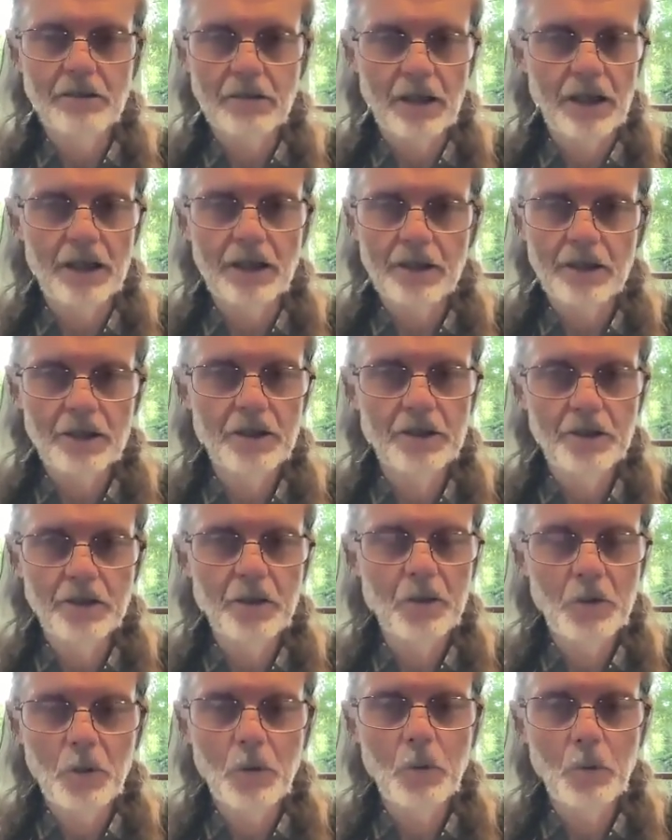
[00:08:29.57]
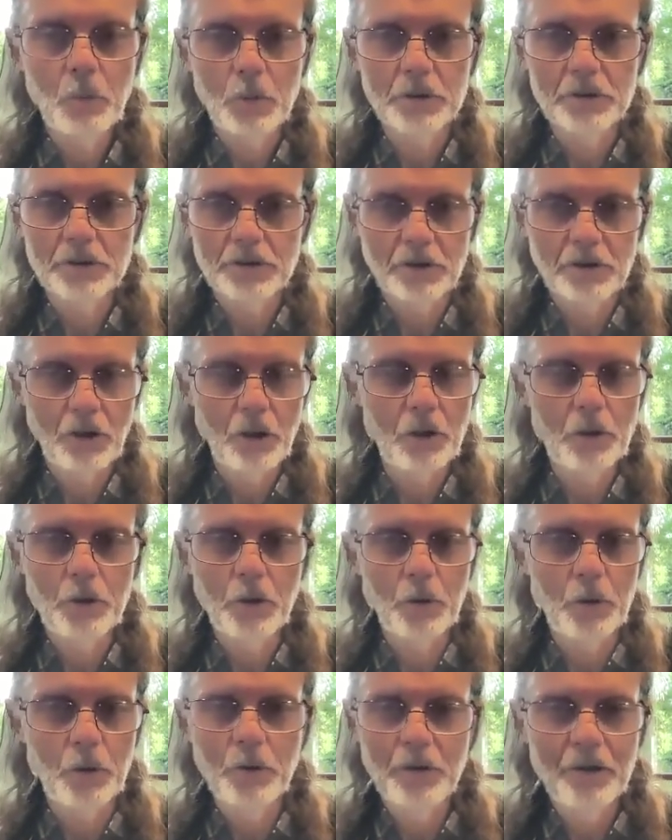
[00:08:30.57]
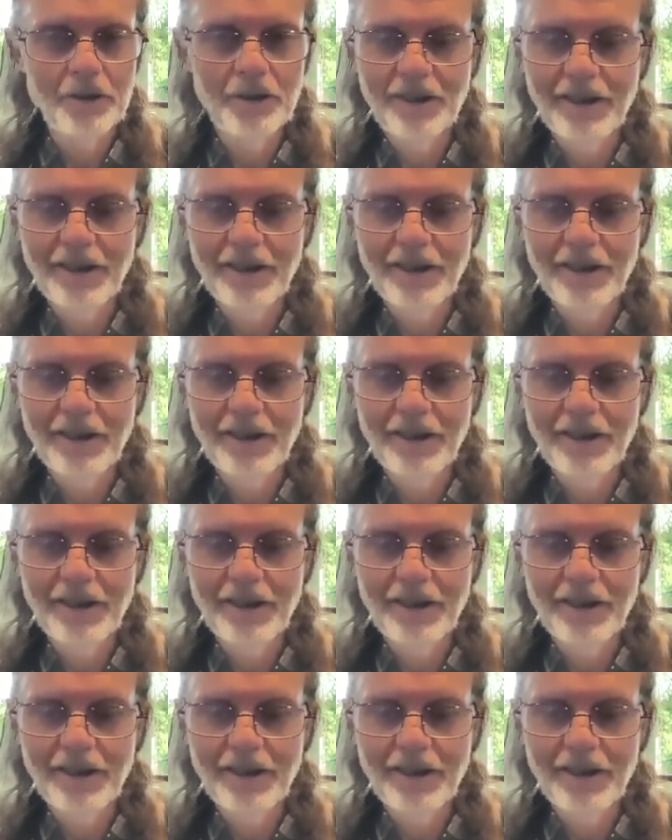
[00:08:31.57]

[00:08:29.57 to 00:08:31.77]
drank was local.